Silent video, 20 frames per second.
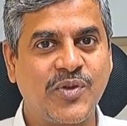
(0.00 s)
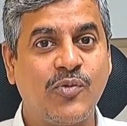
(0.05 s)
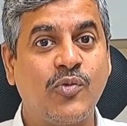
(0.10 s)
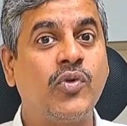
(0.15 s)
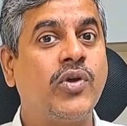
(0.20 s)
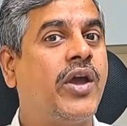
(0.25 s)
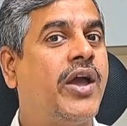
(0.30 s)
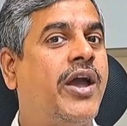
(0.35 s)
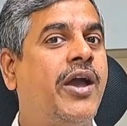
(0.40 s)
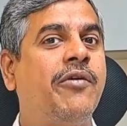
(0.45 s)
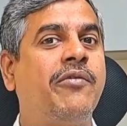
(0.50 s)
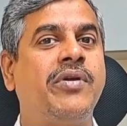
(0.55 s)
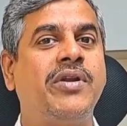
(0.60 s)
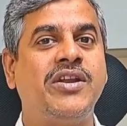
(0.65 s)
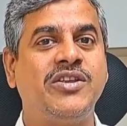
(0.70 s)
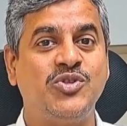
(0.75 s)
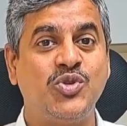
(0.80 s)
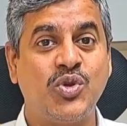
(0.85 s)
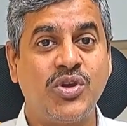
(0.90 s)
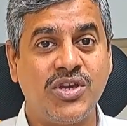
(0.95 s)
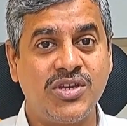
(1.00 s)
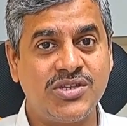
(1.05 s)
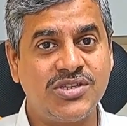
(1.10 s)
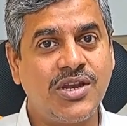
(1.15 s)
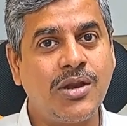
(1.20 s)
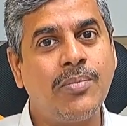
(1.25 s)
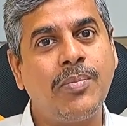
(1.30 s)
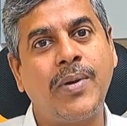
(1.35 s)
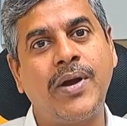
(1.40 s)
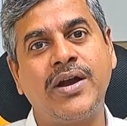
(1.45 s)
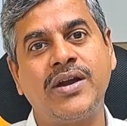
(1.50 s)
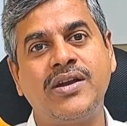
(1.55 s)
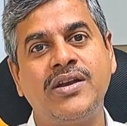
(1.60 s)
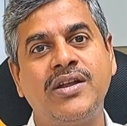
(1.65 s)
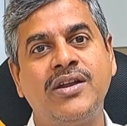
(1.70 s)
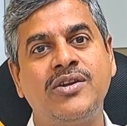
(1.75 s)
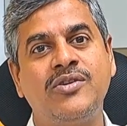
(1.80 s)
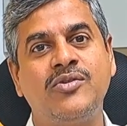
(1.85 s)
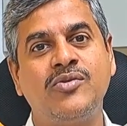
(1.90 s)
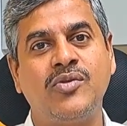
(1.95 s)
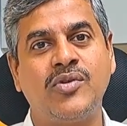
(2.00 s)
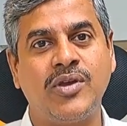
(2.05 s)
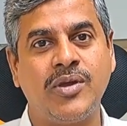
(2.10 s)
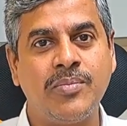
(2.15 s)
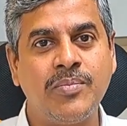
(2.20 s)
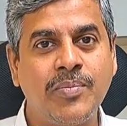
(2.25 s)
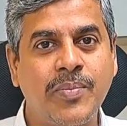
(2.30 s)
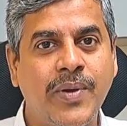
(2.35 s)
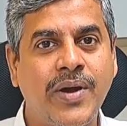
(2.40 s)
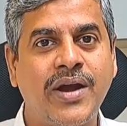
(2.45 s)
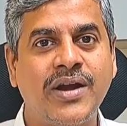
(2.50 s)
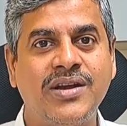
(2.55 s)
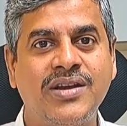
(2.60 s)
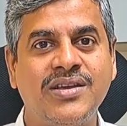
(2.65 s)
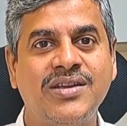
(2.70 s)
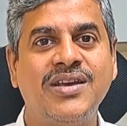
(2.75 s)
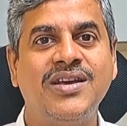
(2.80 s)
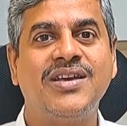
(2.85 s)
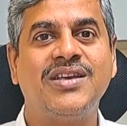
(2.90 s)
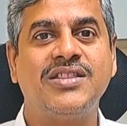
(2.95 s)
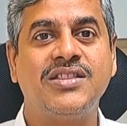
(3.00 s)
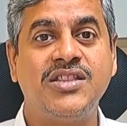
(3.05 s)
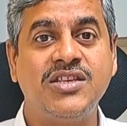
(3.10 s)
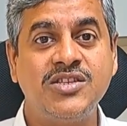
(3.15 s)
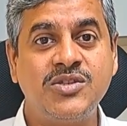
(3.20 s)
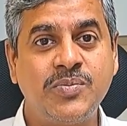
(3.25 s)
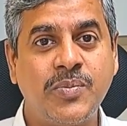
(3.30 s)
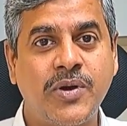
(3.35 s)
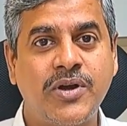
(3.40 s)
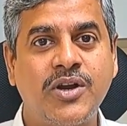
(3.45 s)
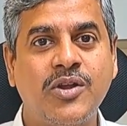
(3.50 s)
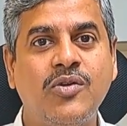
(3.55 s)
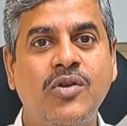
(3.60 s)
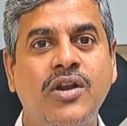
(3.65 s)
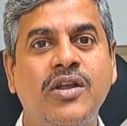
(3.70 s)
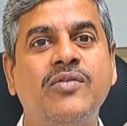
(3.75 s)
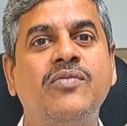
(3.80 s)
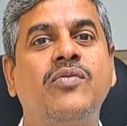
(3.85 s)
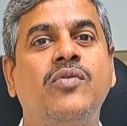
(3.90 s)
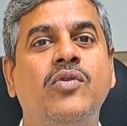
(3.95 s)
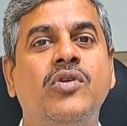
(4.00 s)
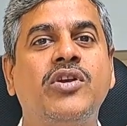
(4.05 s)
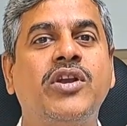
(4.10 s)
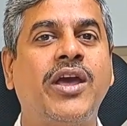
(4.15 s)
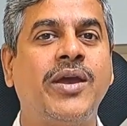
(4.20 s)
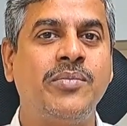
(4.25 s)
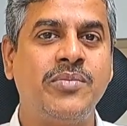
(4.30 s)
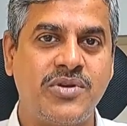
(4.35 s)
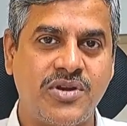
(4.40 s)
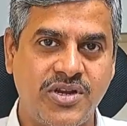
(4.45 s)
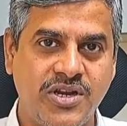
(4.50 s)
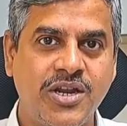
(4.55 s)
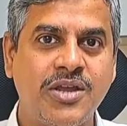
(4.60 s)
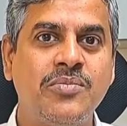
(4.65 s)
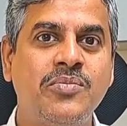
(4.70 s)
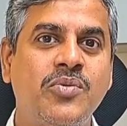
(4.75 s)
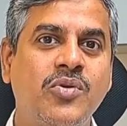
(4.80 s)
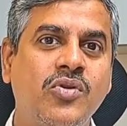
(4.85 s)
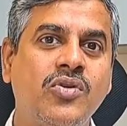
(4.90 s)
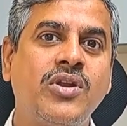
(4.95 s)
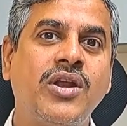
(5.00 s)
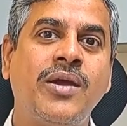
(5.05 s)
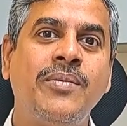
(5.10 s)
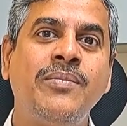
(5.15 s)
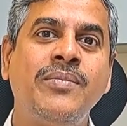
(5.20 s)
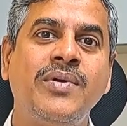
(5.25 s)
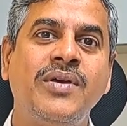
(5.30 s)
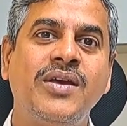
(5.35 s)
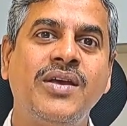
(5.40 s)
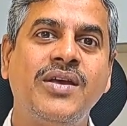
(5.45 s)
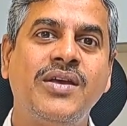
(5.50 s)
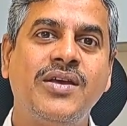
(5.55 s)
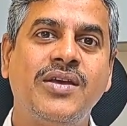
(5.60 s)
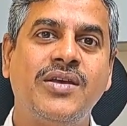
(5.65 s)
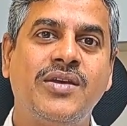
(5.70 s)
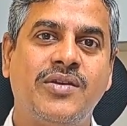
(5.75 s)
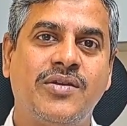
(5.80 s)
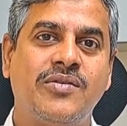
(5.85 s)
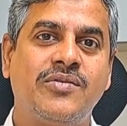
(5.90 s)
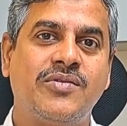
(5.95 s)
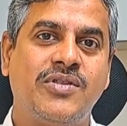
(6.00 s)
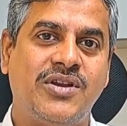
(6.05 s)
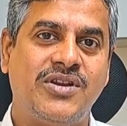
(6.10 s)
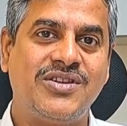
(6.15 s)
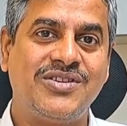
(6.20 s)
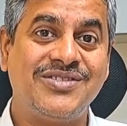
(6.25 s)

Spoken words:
We have an educational partner to impart this particular full-time training program, that